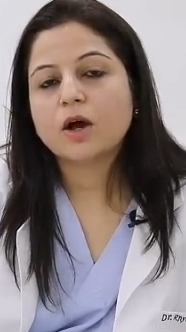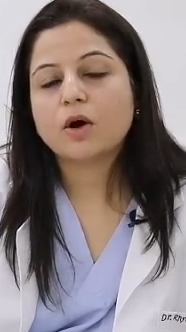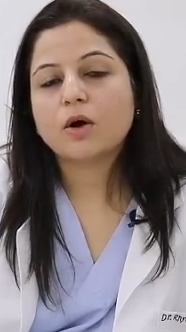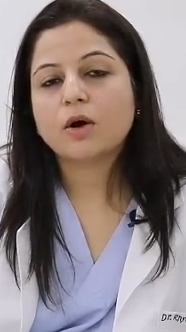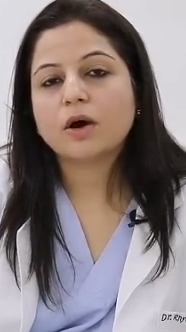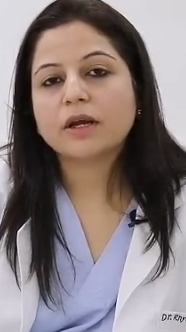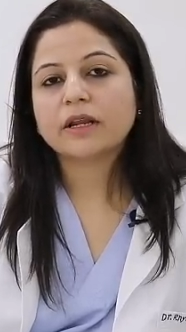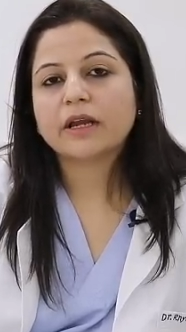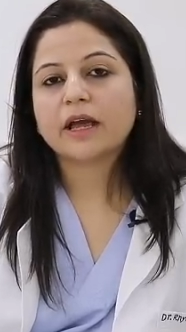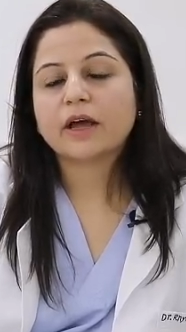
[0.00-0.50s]

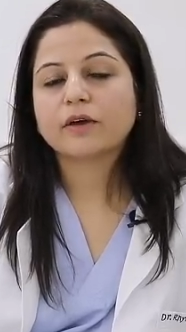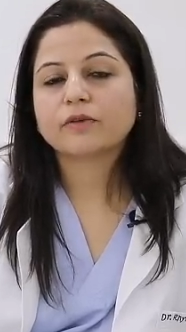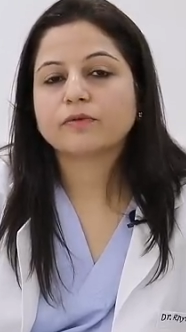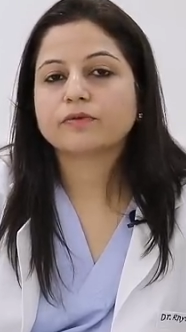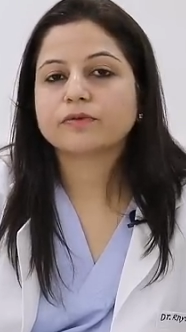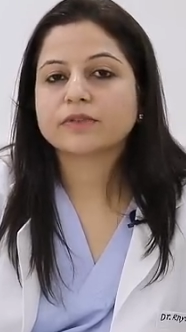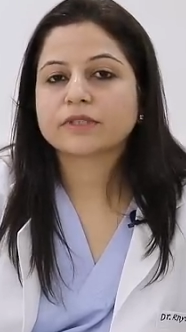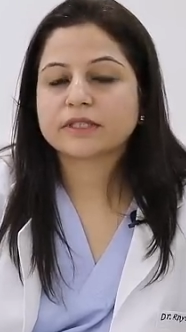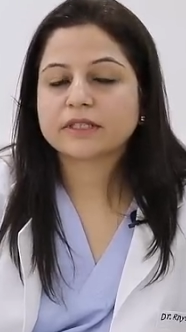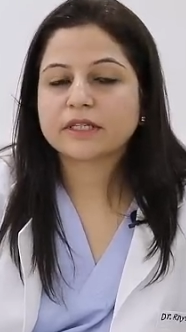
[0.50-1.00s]
or have
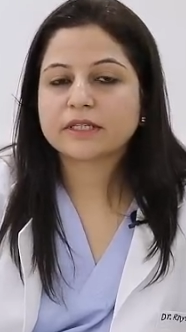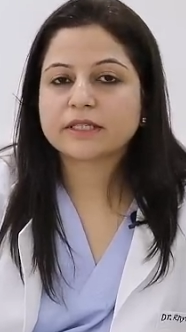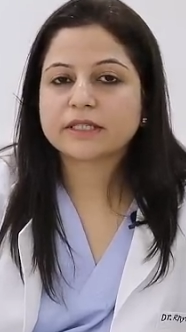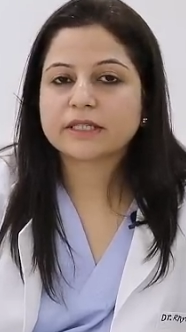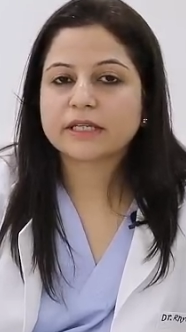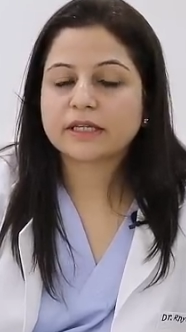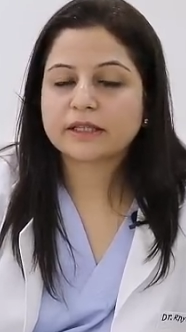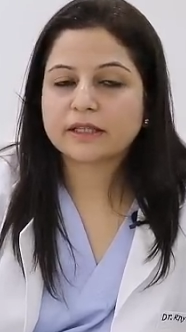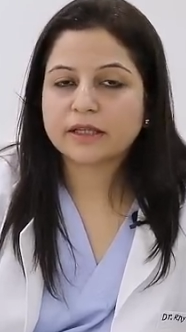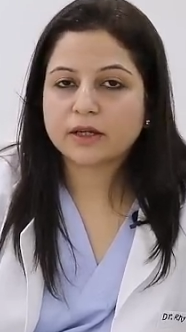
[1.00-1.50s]
cysts
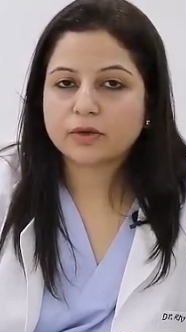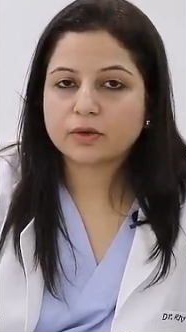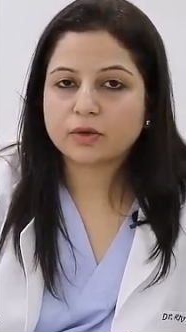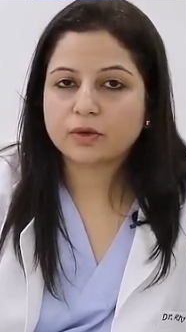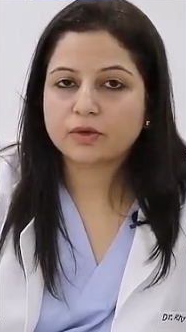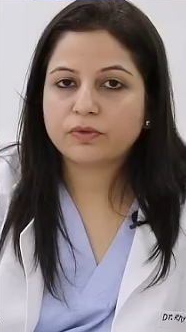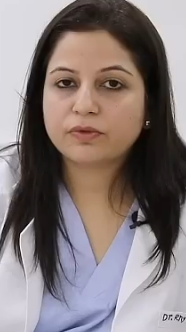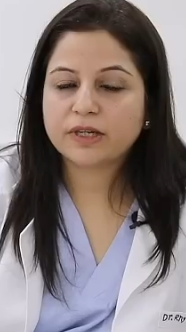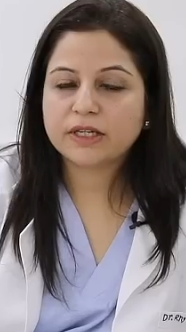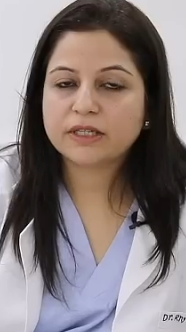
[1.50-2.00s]
in their
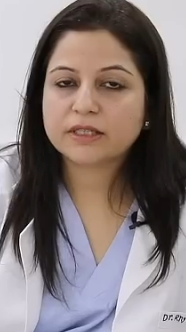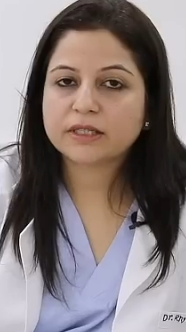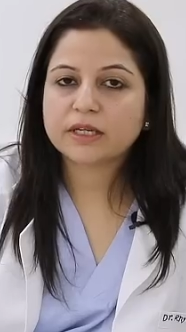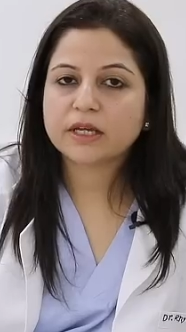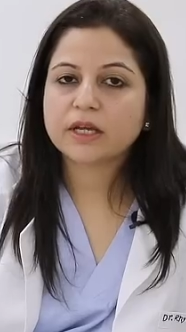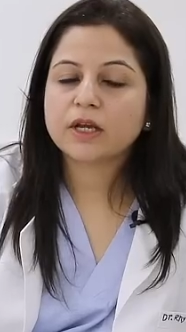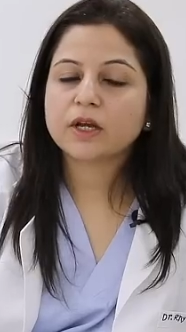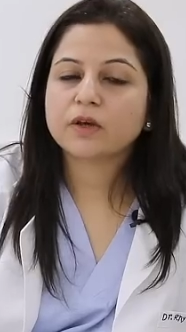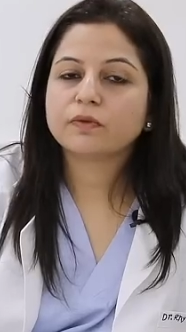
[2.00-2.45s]
ovaries